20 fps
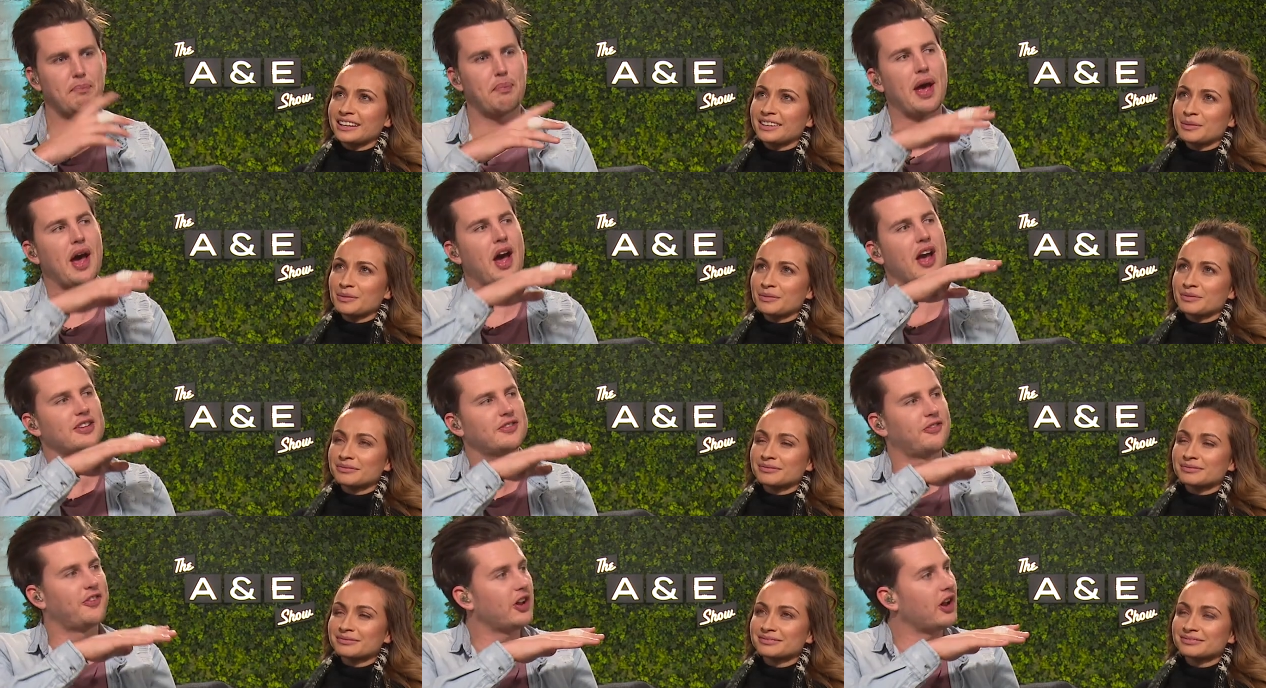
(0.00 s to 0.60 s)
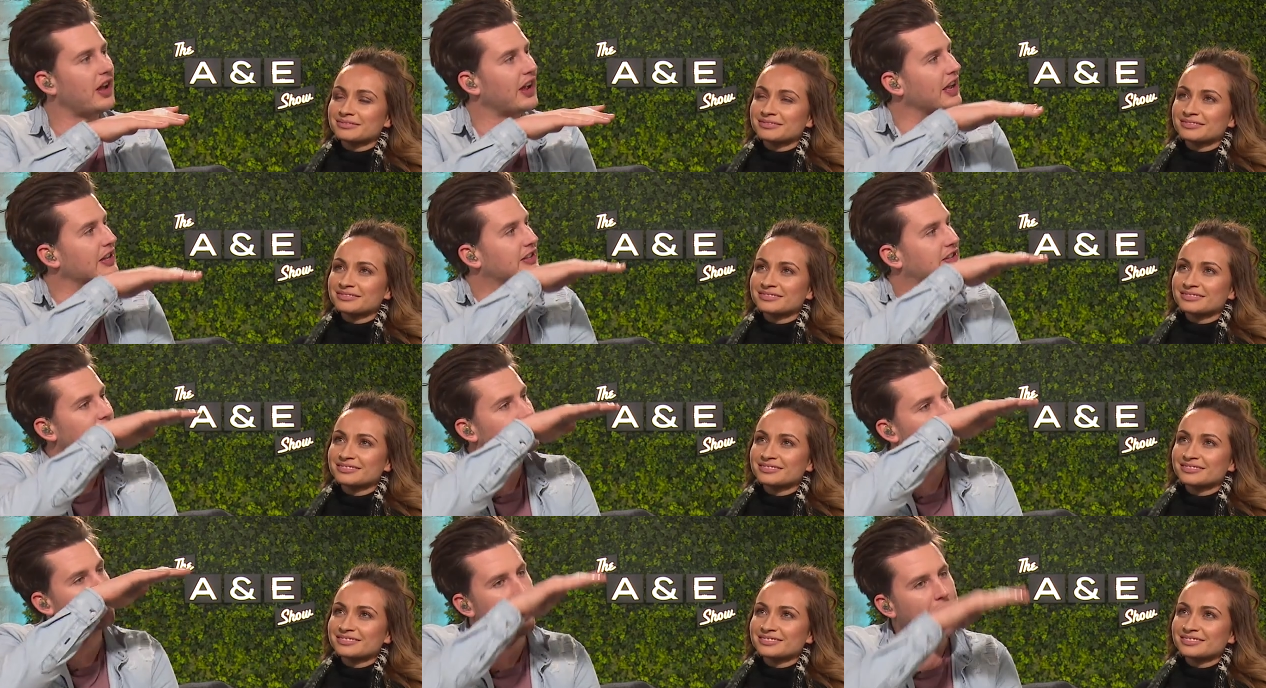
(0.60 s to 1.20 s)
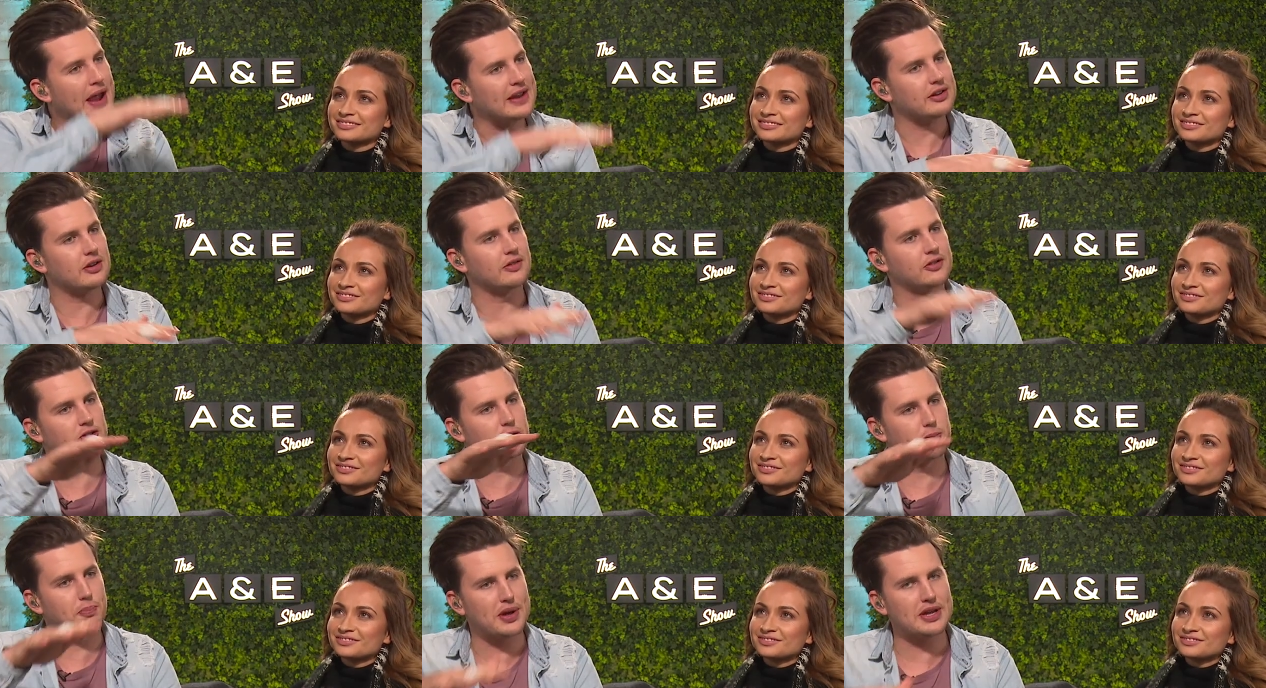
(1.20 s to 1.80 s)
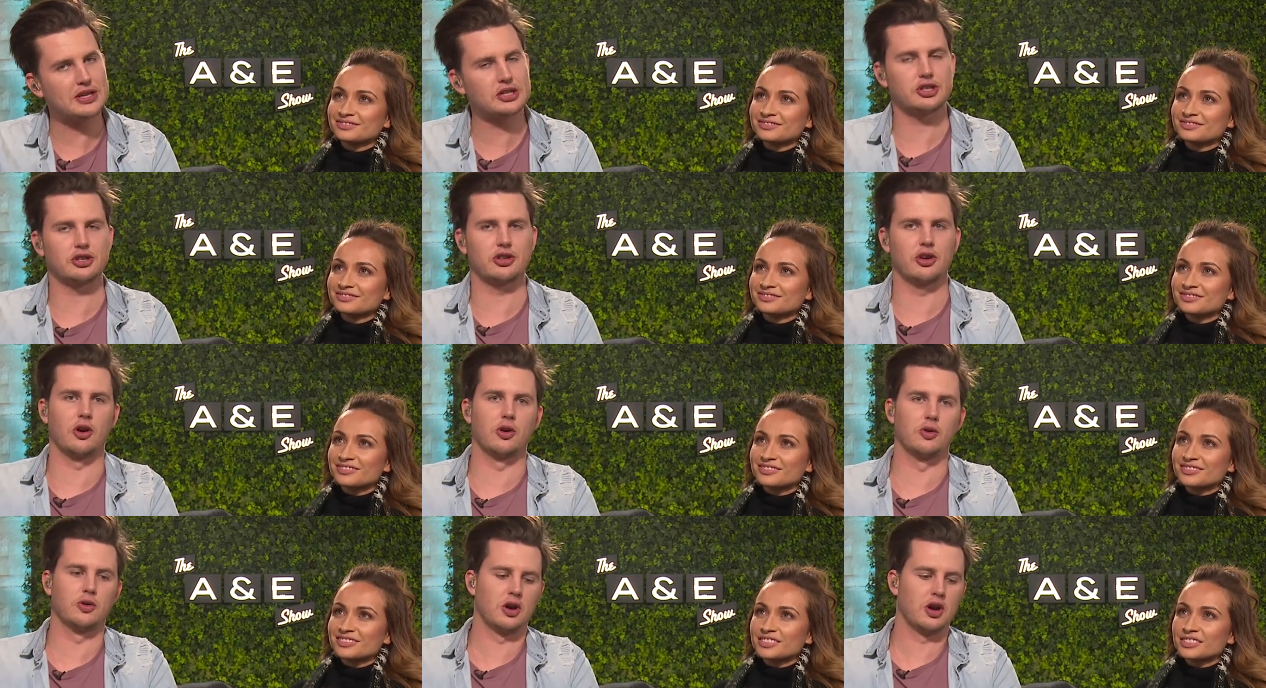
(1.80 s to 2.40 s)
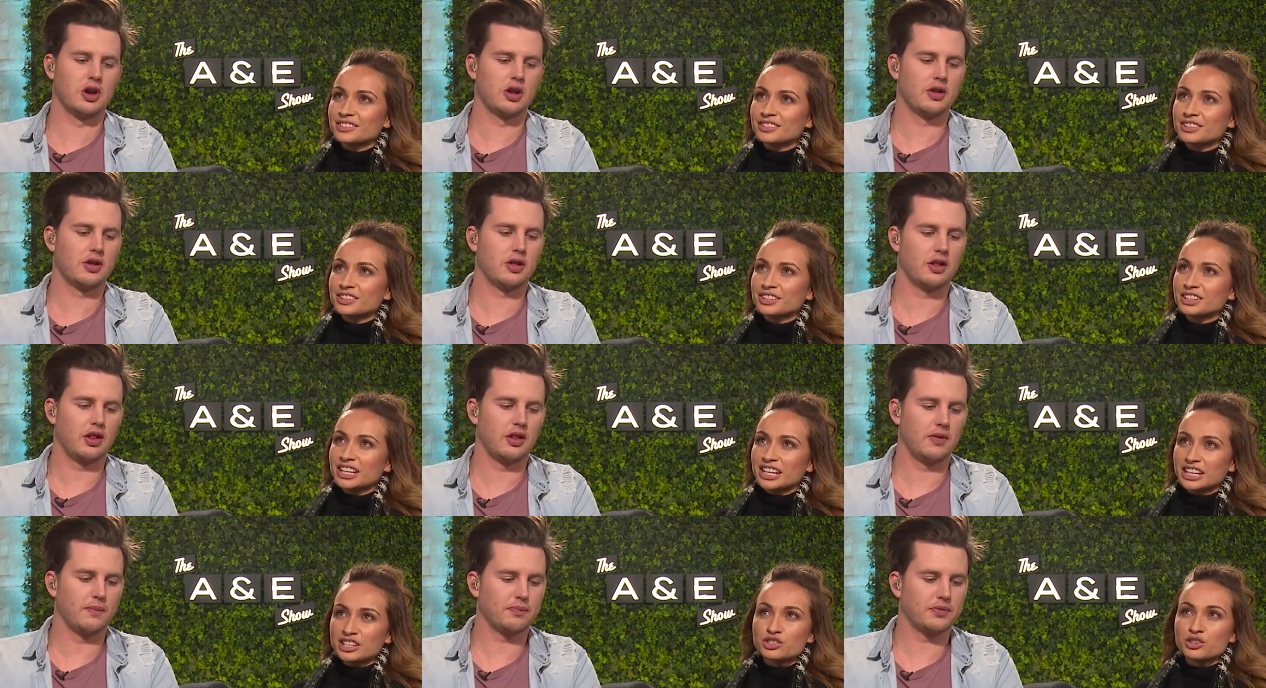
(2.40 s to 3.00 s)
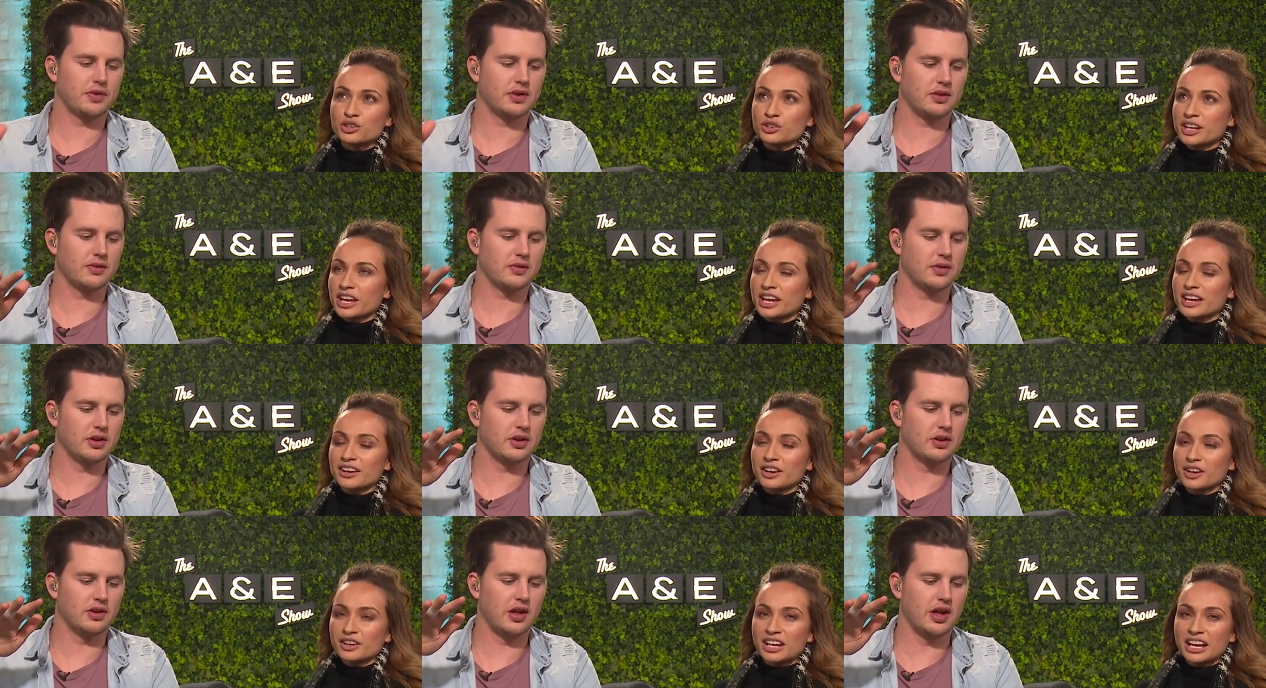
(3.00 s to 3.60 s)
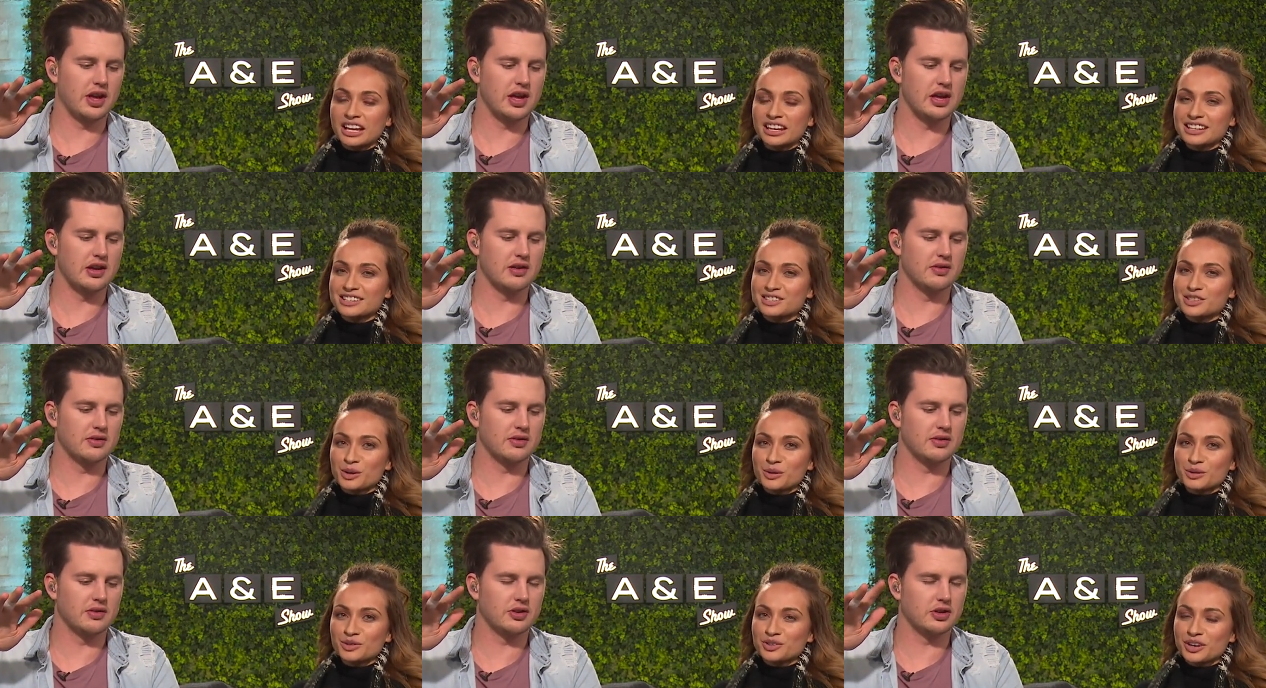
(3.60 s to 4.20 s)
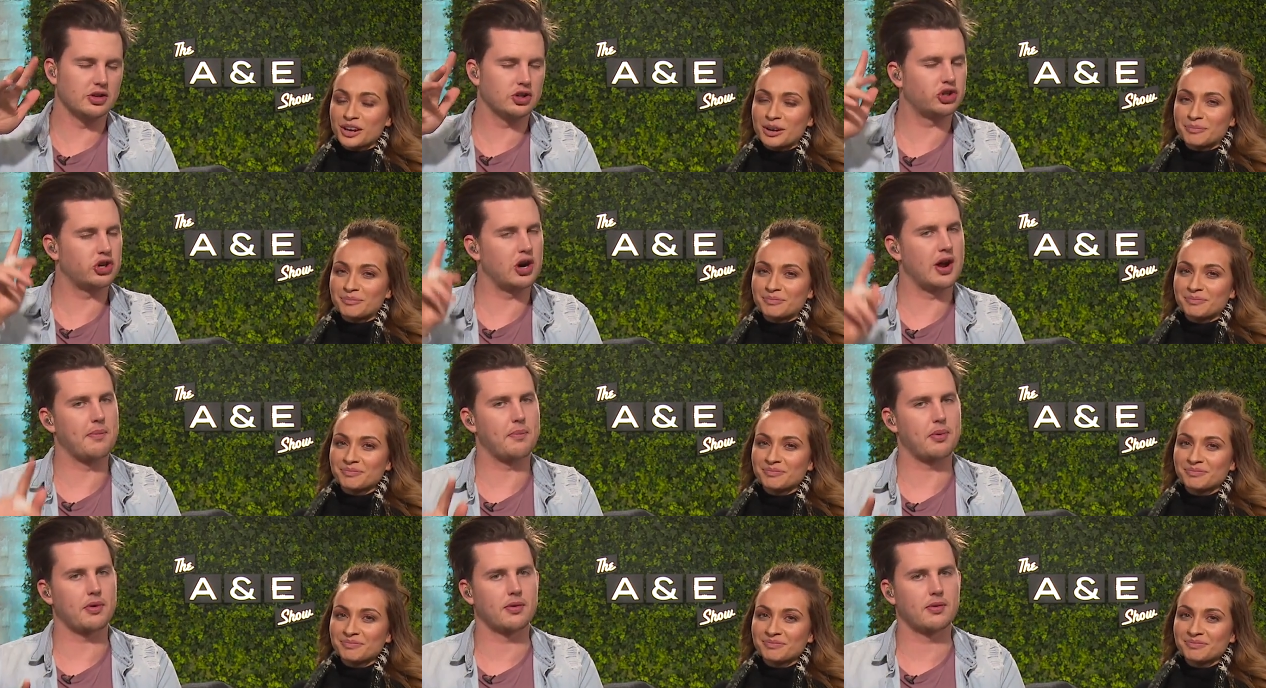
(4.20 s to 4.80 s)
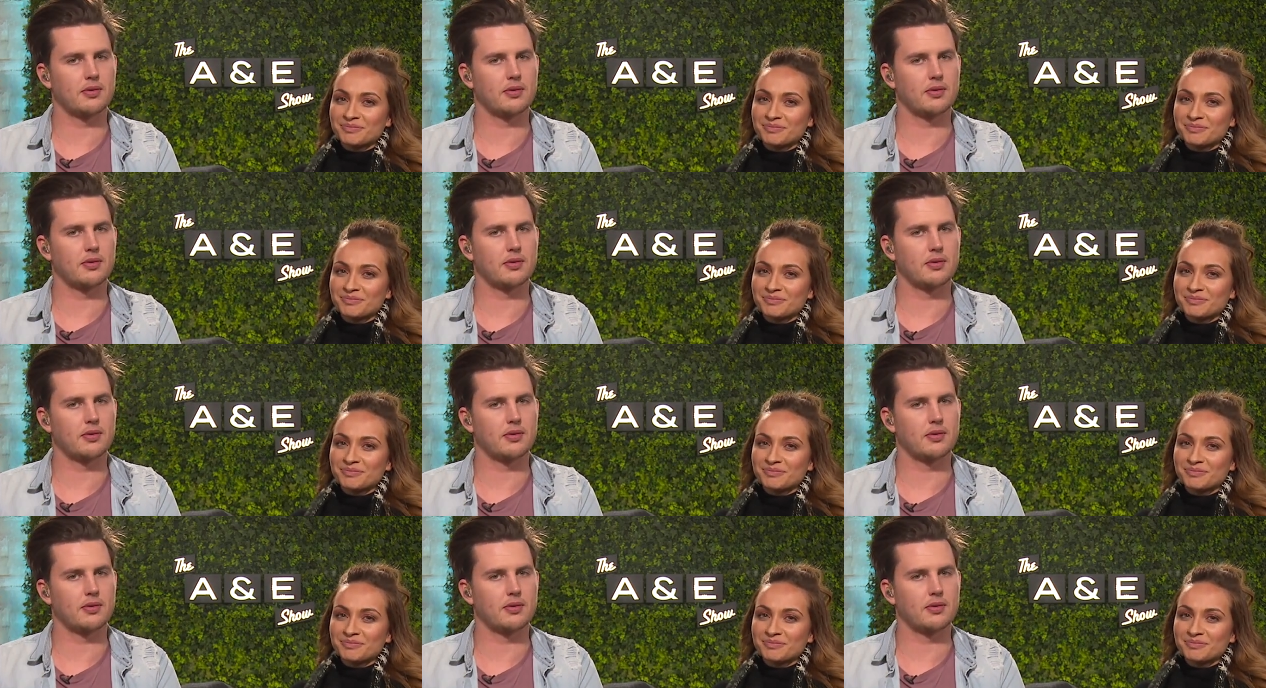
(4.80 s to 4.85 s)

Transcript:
Speaker 1: But I feel like it's his pattern of speech, though.
Speaker 2: Yeah, true that. Okay, let's go with Trump.
Speaker 1: Trump.